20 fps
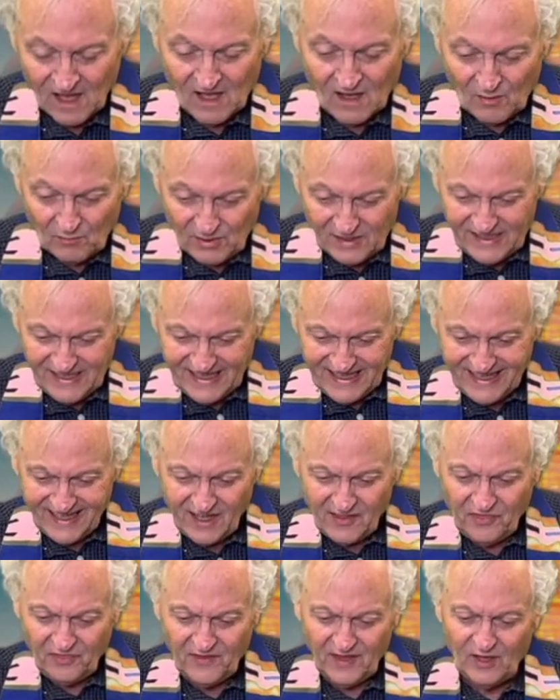But
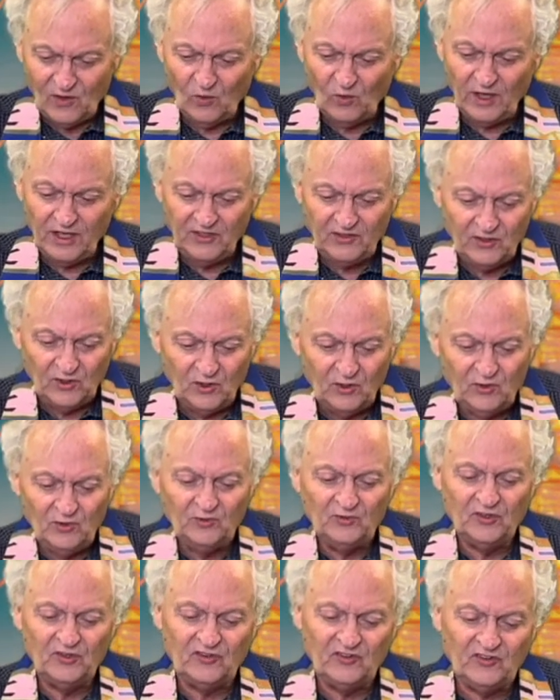anything we do
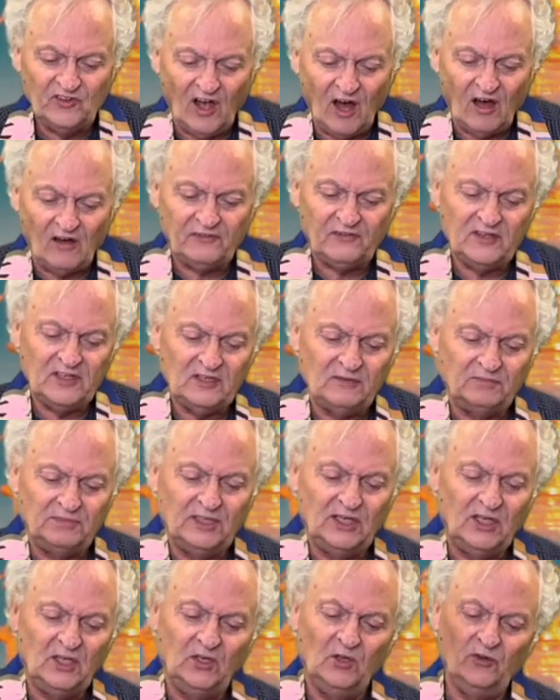to soften the
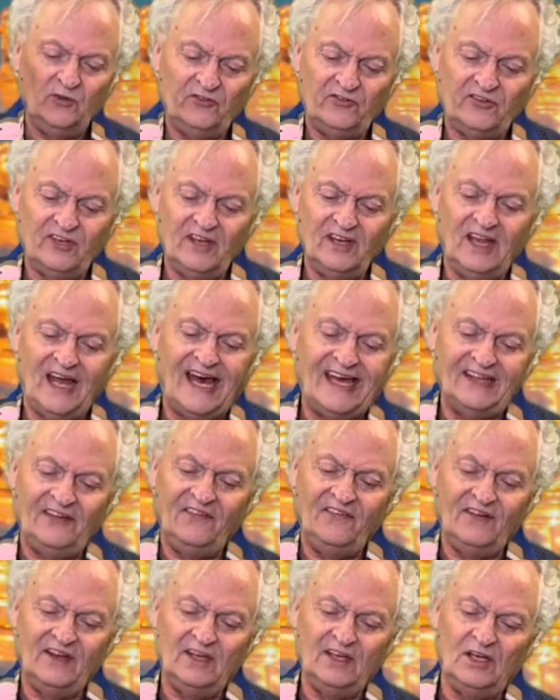blows, to lighten
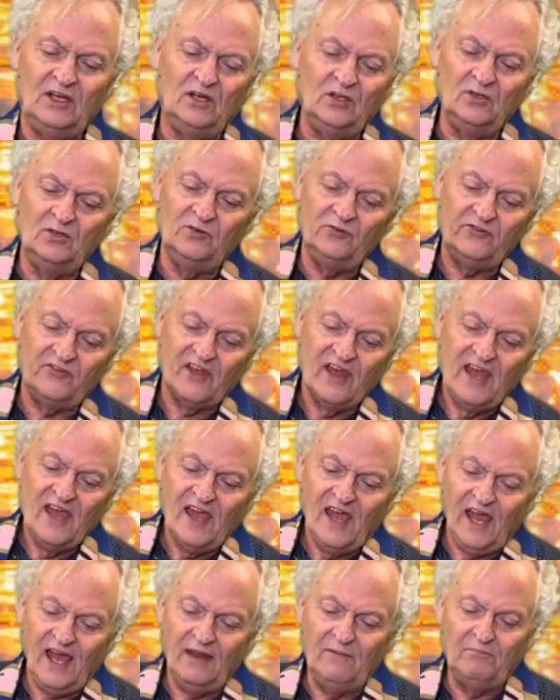the loads,
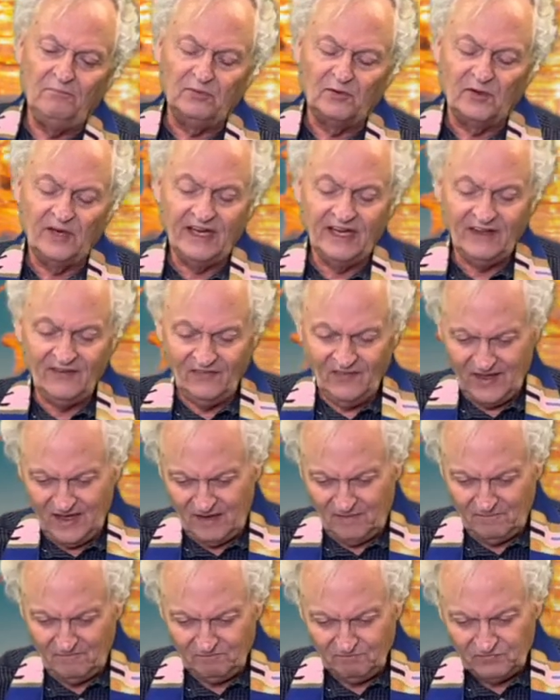and bring
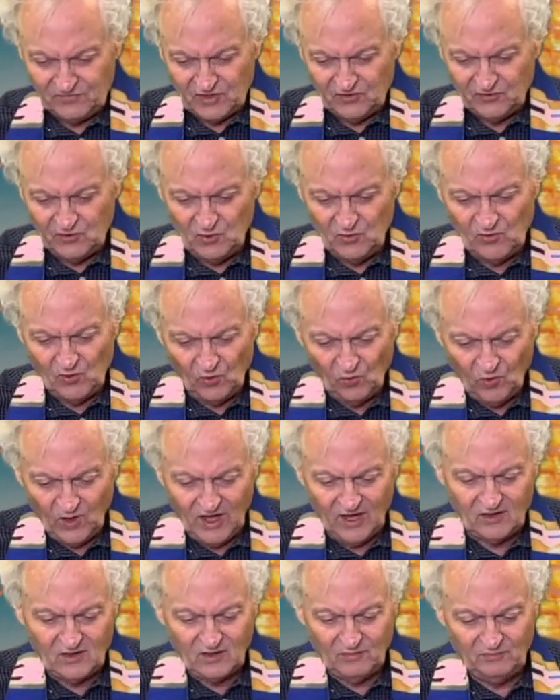them to the
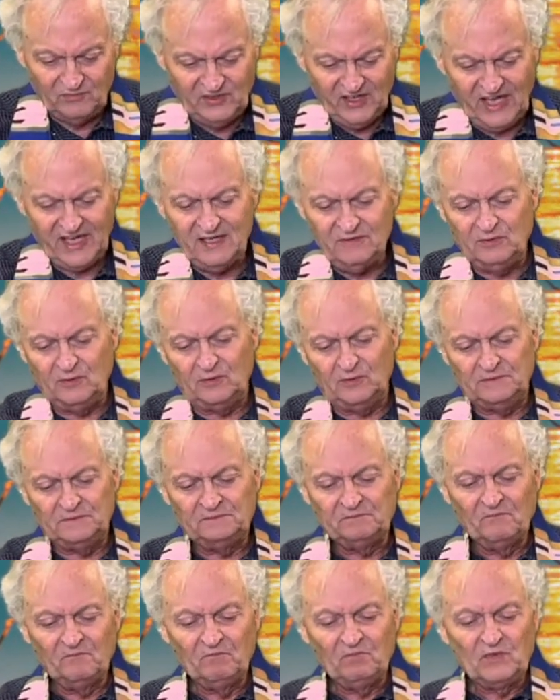welcome table
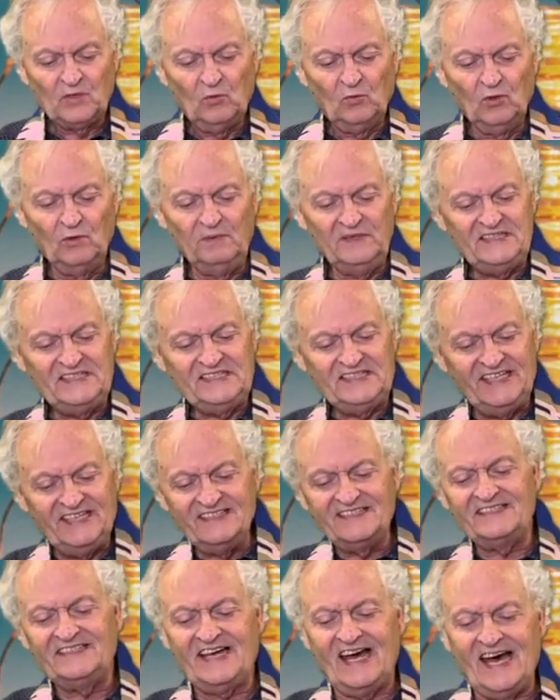will be
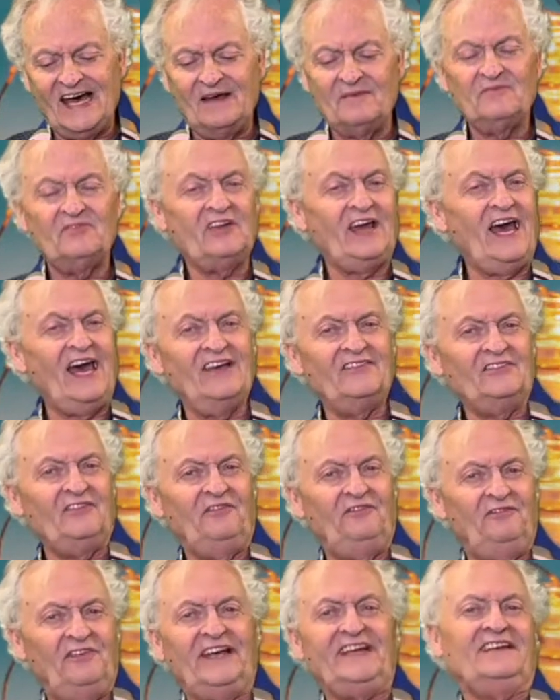10 times as
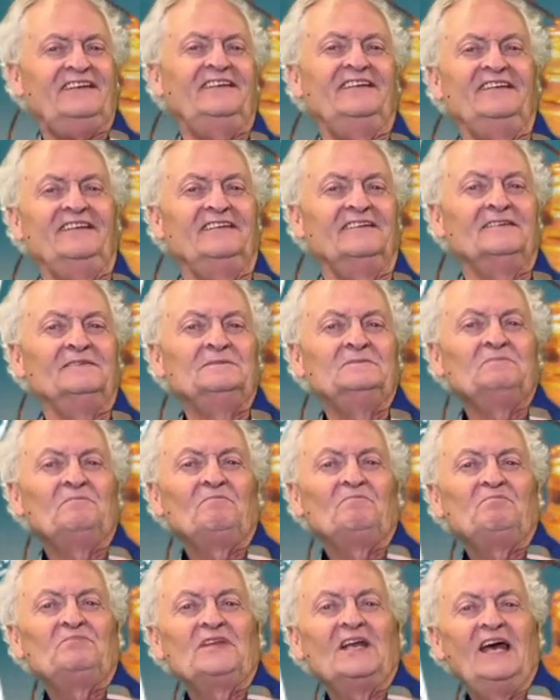effective
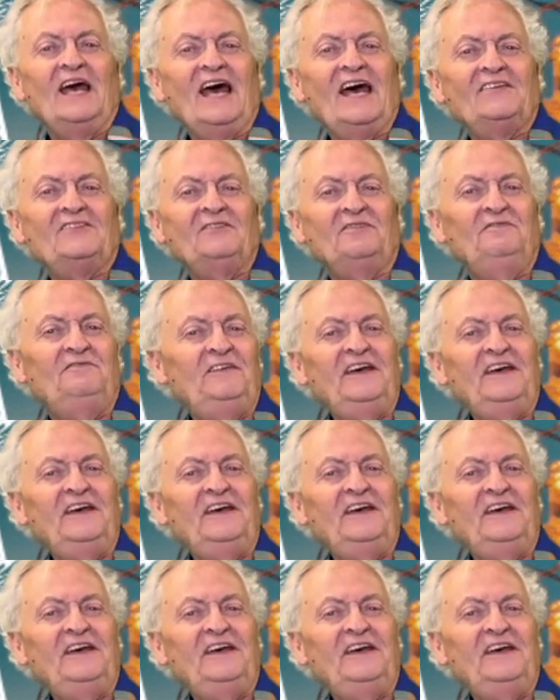as